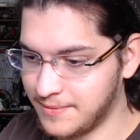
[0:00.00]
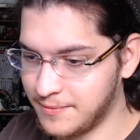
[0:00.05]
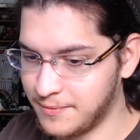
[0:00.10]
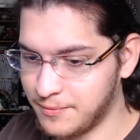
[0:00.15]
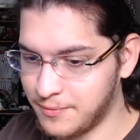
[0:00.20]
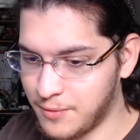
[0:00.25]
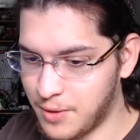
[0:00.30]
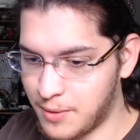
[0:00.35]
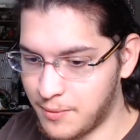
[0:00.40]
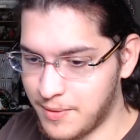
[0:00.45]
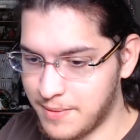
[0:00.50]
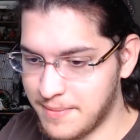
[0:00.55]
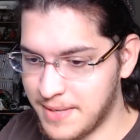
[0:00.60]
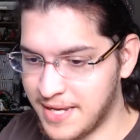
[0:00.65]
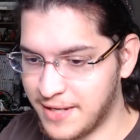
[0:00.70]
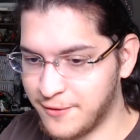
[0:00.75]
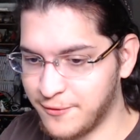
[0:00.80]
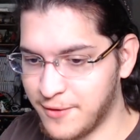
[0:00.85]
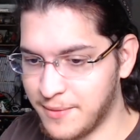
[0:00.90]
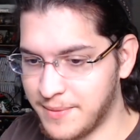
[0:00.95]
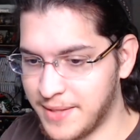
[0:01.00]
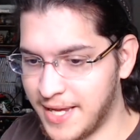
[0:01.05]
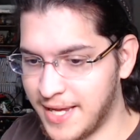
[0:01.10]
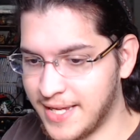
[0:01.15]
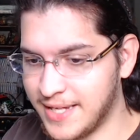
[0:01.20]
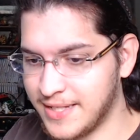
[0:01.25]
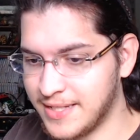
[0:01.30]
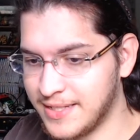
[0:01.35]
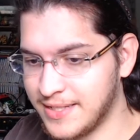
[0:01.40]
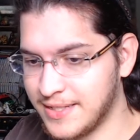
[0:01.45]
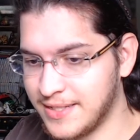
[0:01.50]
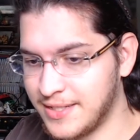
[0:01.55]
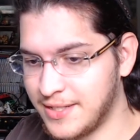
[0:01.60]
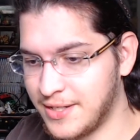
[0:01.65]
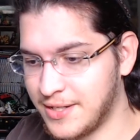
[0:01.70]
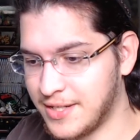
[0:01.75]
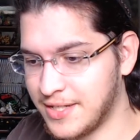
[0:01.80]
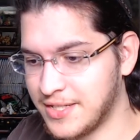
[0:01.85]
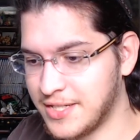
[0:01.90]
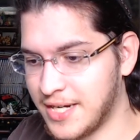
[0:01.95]
what we made from that,
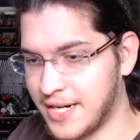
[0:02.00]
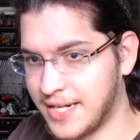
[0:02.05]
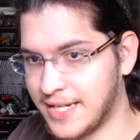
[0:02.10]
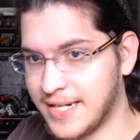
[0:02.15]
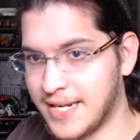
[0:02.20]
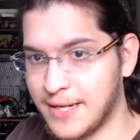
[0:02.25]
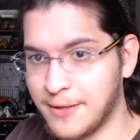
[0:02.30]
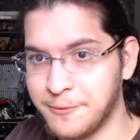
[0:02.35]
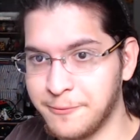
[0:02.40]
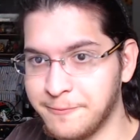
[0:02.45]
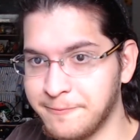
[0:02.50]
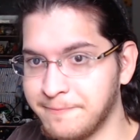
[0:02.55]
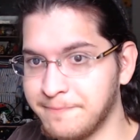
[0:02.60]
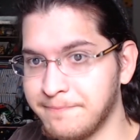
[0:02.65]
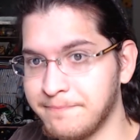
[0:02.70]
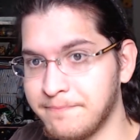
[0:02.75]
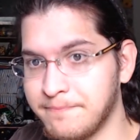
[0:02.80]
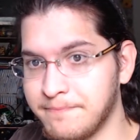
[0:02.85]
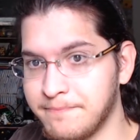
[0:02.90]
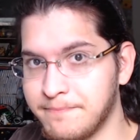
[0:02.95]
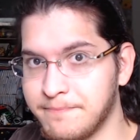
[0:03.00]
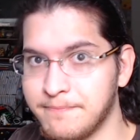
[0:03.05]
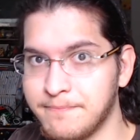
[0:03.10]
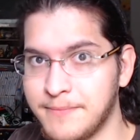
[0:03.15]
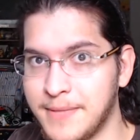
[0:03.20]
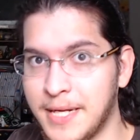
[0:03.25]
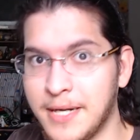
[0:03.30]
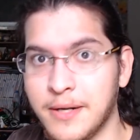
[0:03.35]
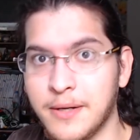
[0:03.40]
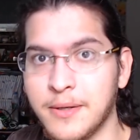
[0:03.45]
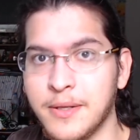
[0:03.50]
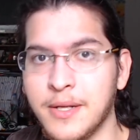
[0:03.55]
you could check it out there.